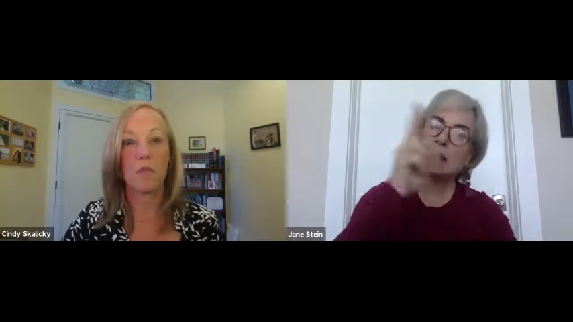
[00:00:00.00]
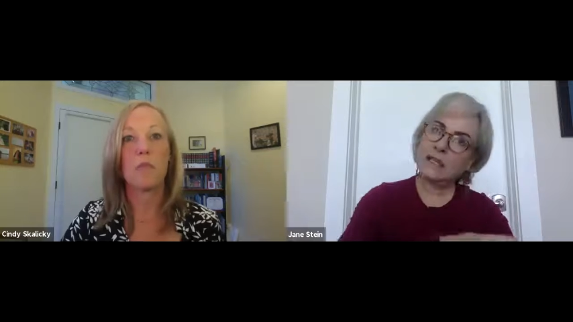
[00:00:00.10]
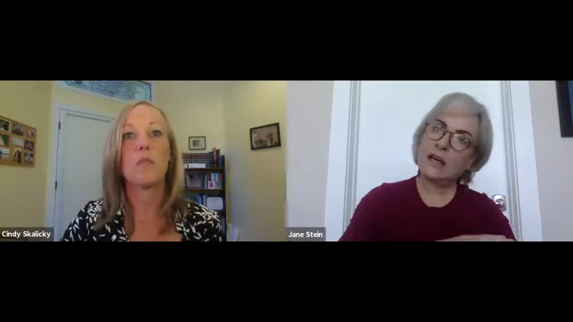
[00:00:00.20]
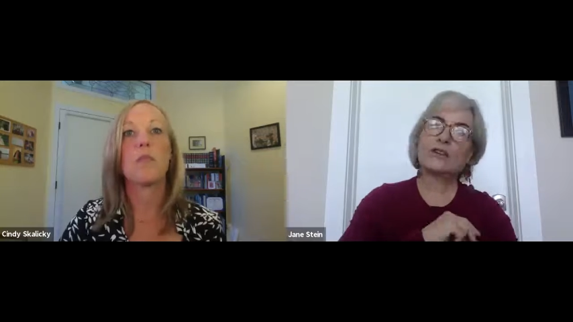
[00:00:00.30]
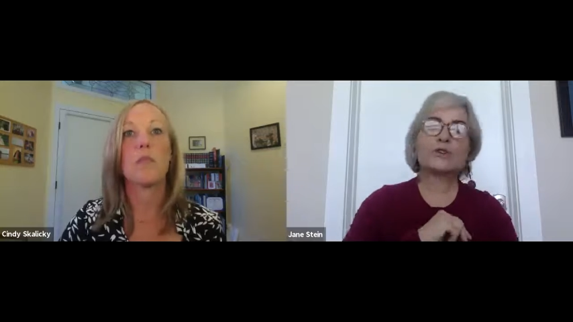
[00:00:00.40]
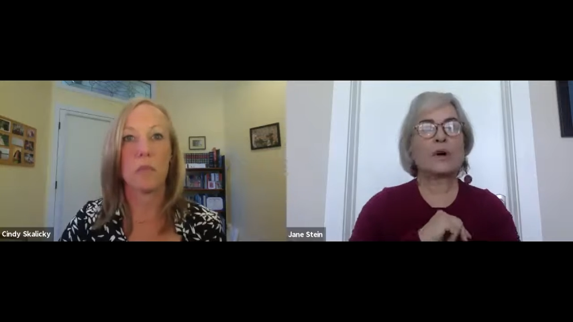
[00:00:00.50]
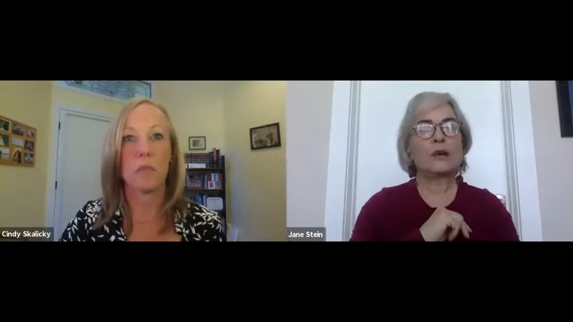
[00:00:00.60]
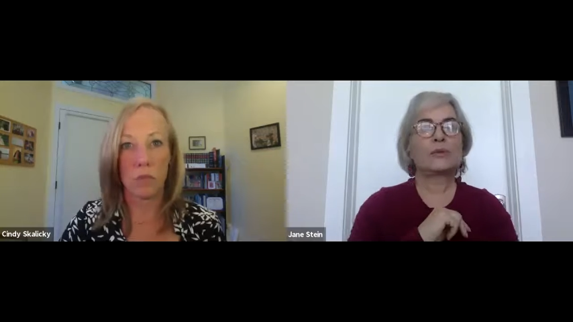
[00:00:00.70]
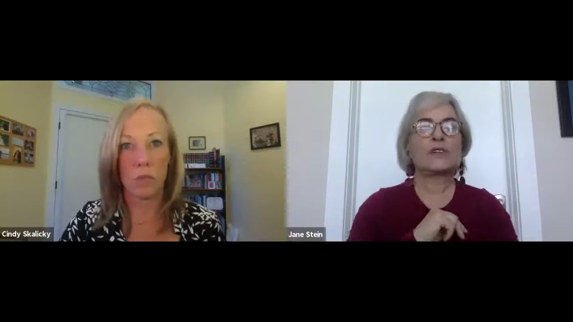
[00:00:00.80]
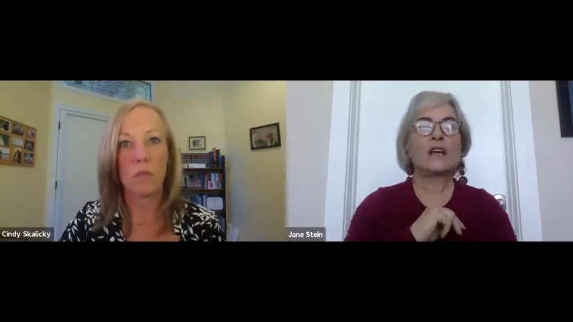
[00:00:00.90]
Speaker 1: The other
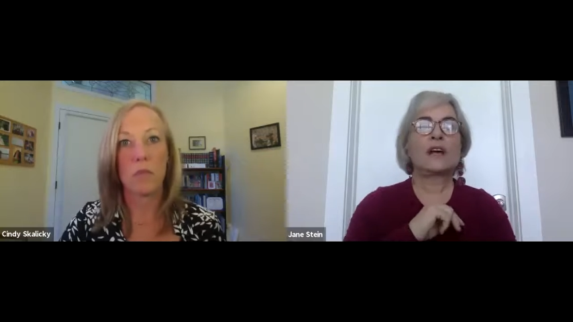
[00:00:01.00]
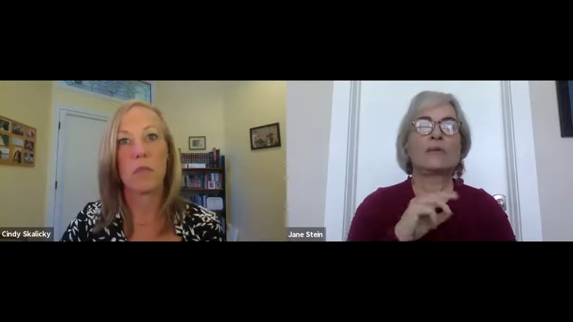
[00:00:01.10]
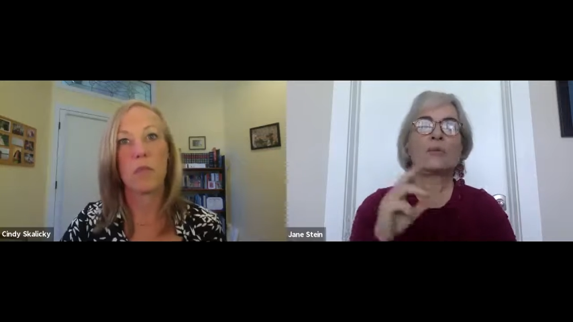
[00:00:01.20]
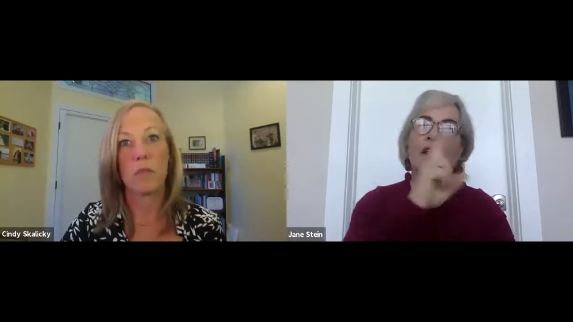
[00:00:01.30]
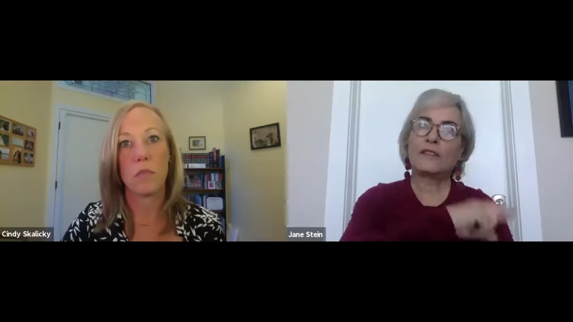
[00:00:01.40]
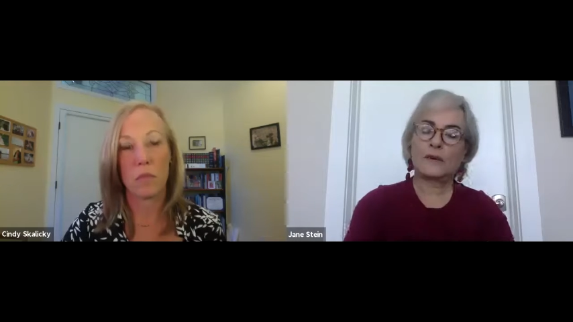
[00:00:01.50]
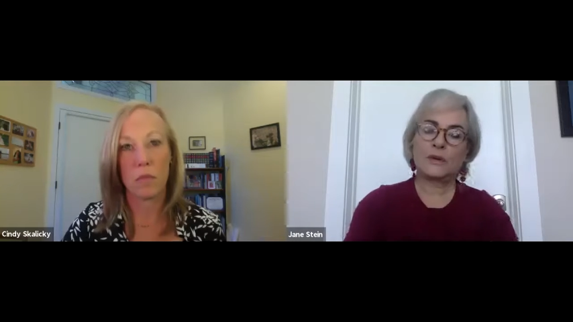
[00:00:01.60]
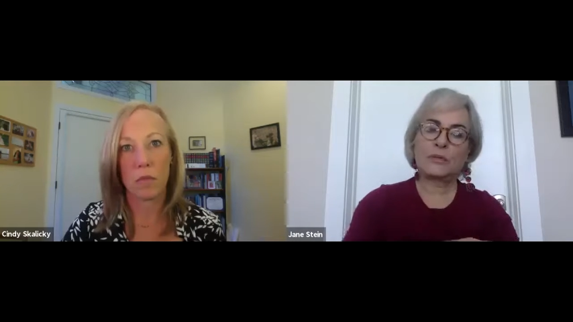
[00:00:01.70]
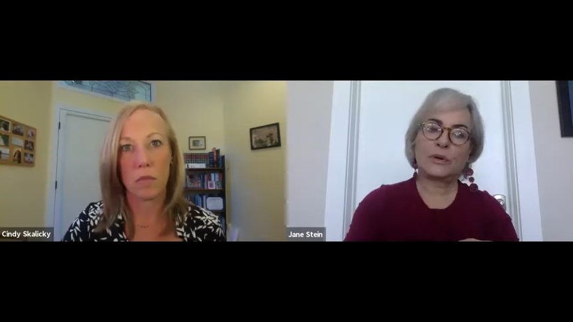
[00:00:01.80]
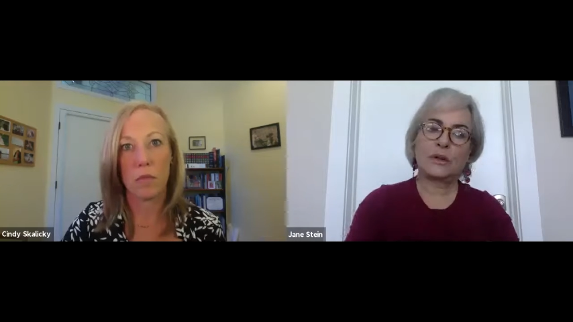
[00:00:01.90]
20% are wealthy
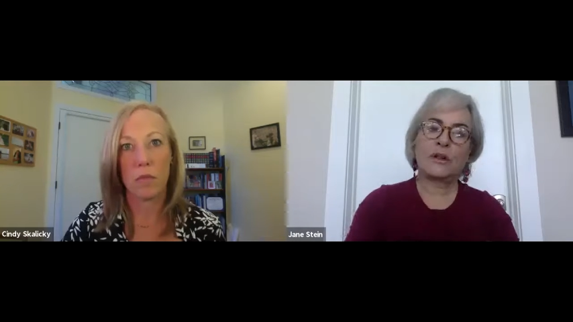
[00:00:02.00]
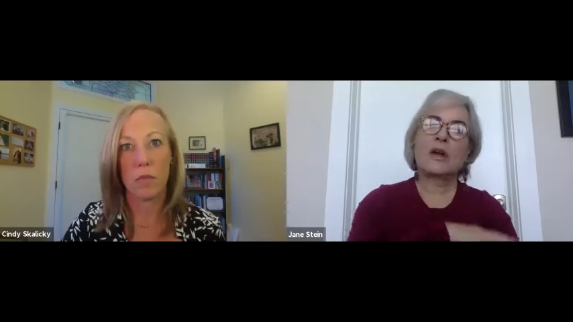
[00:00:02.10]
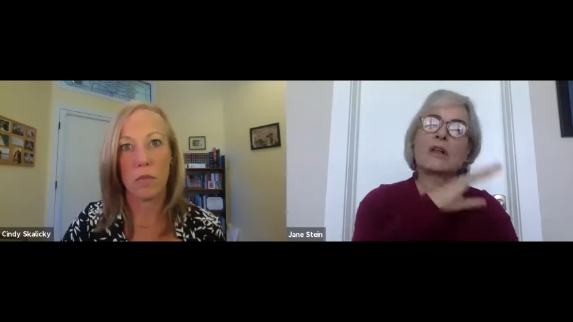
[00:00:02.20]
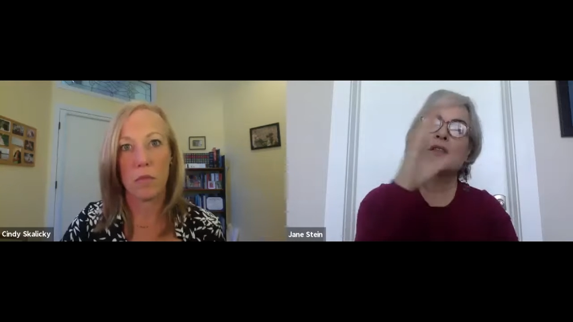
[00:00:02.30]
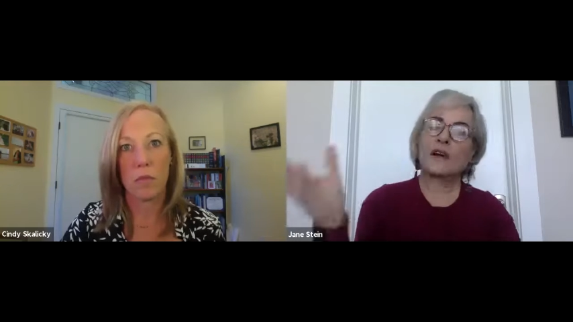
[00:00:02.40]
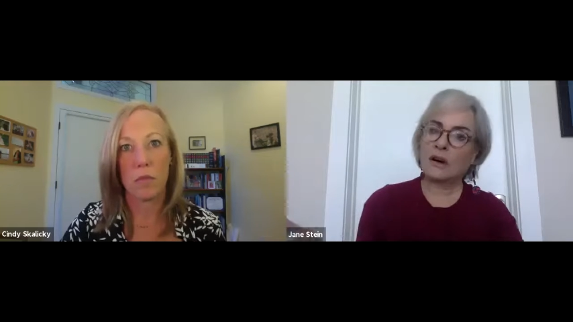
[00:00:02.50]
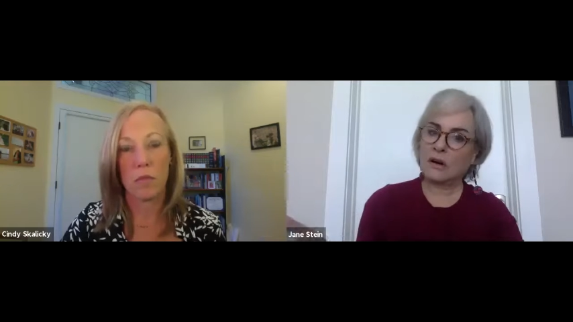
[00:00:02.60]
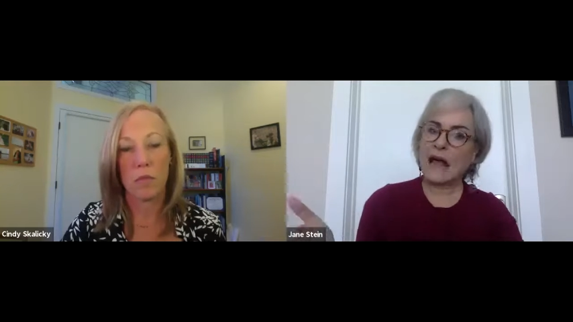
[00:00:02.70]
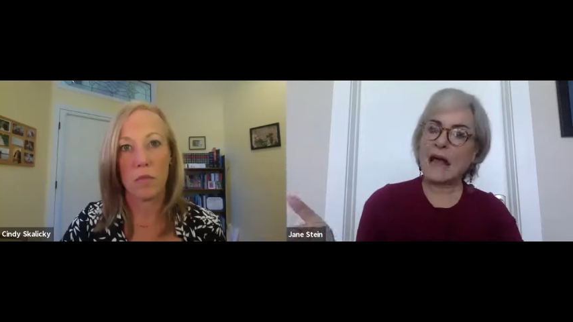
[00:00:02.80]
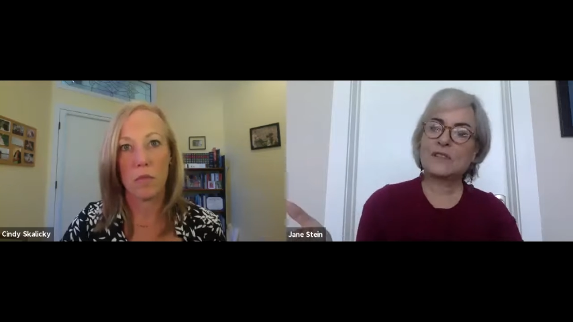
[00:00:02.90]
people that
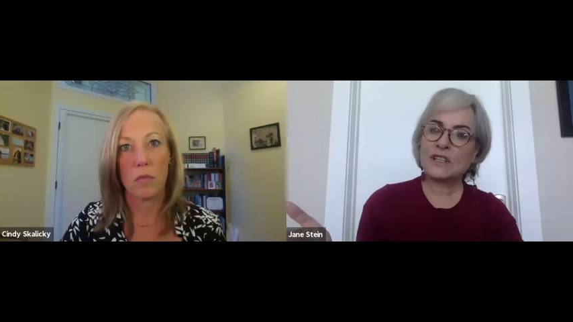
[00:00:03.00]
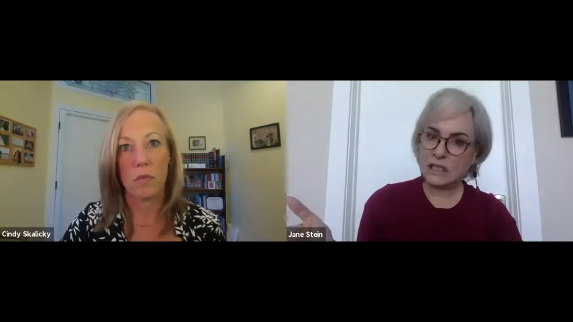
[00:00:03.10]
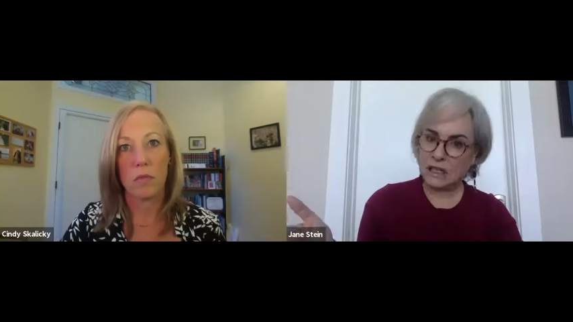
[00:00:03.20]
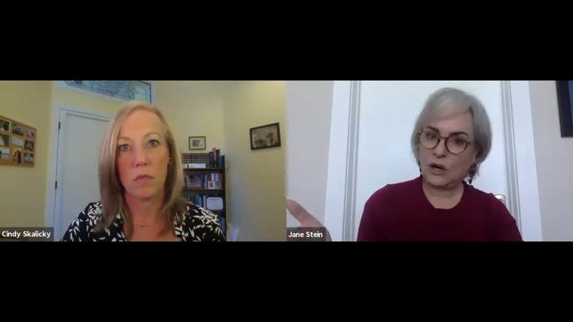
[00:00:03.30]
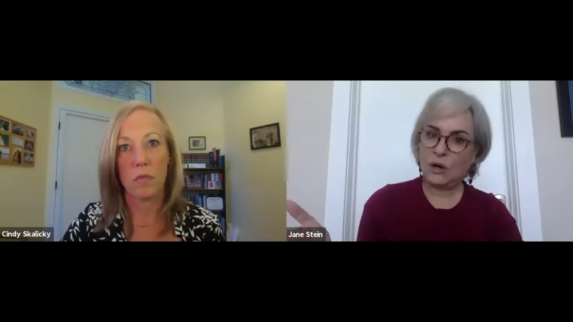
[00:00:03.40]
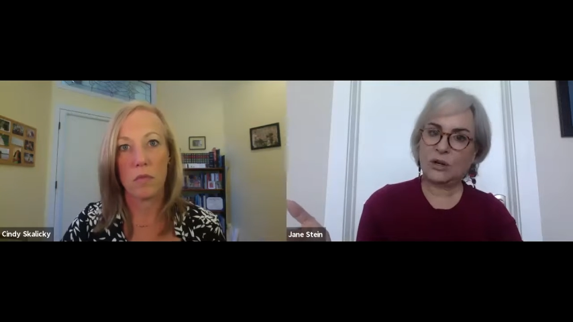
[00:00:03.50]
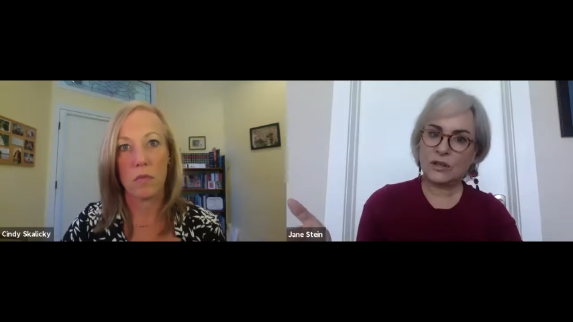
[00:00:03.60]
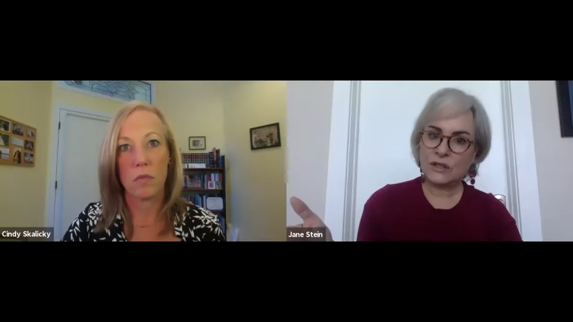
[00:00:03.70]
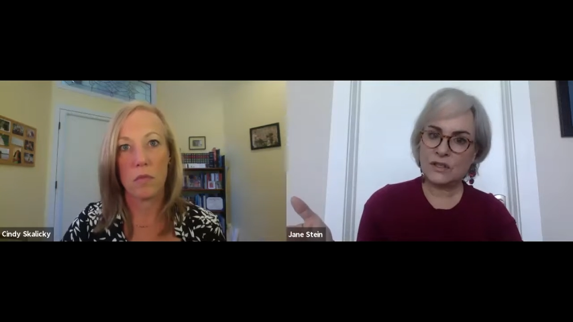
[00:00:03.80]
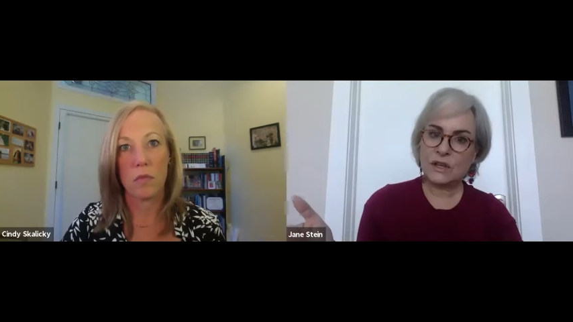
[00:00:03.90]
are absentee
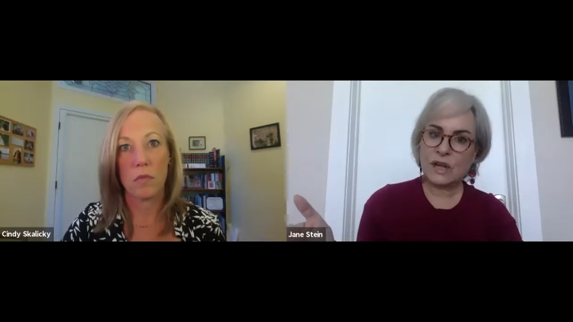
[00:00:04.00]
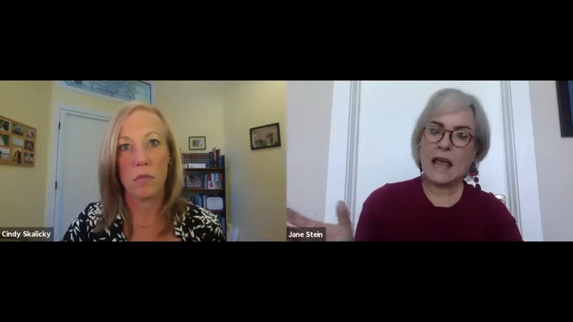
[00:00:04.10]
owners,